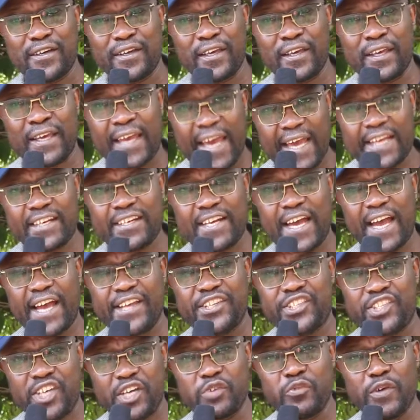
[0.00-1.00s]
get a
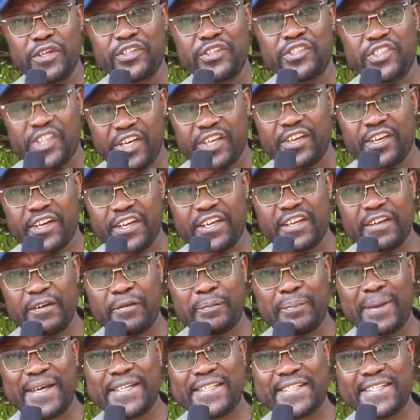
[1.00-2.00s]
genuine degree
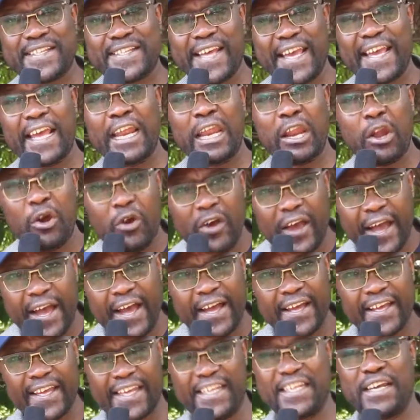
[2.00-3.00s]
by staying
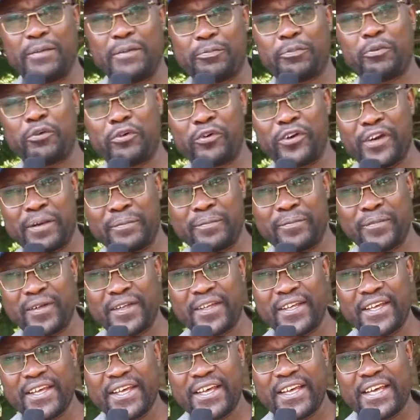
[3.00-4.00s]
longer in a program.
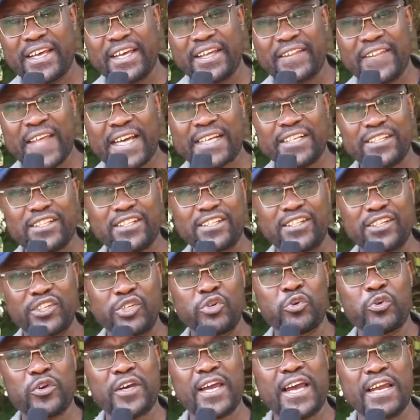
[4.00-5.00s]
That
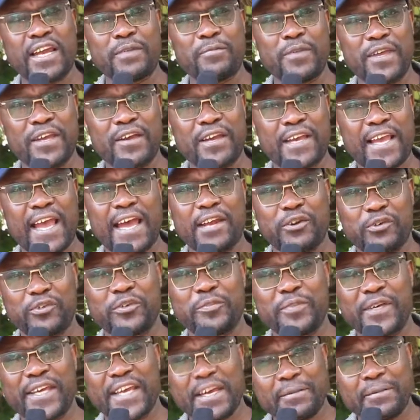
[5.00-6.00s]
you cannot
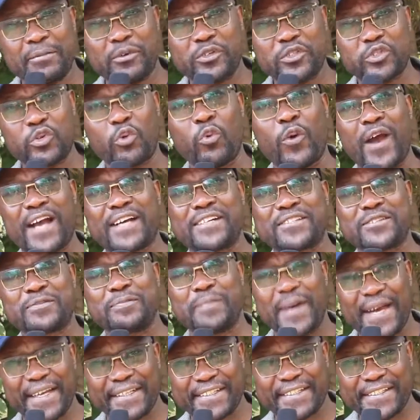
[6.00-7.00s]
be able to work
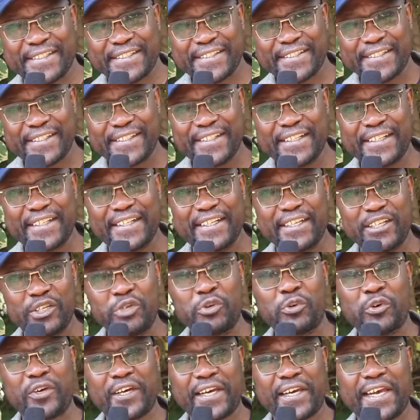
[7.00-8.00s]
smart.
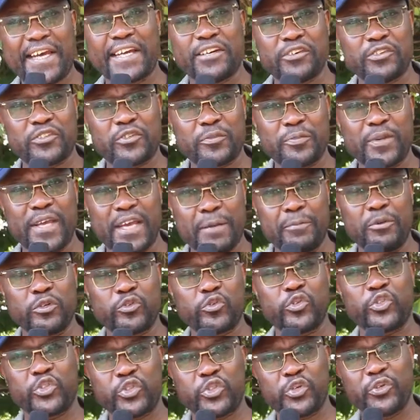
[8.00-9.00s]
You cannot be able
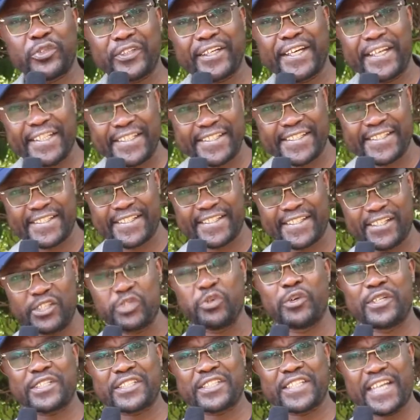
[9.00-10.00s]
to showcase
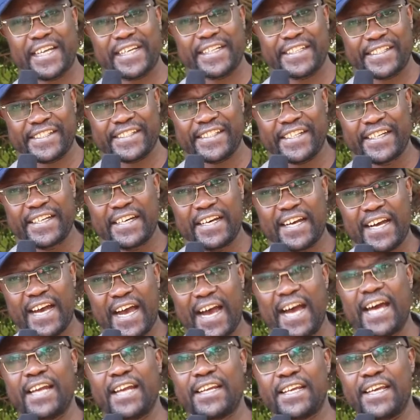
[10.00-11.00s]
your talent,
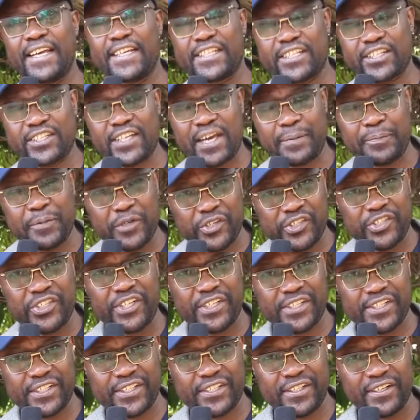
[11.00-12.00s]
and it is
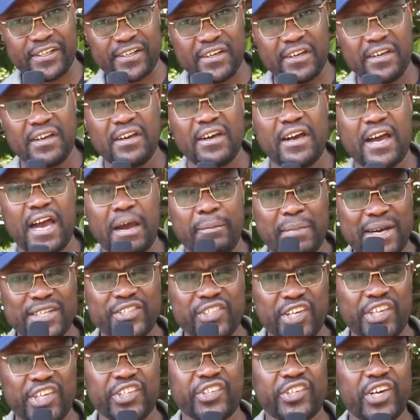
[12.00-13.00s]
appreciated. I must
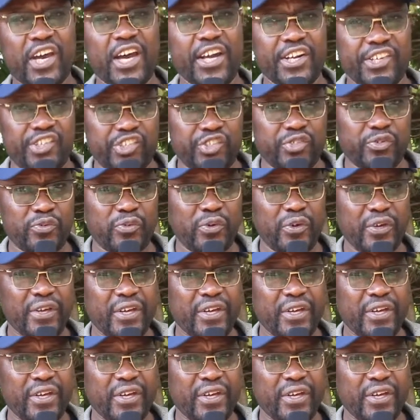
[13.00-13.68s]
encourage you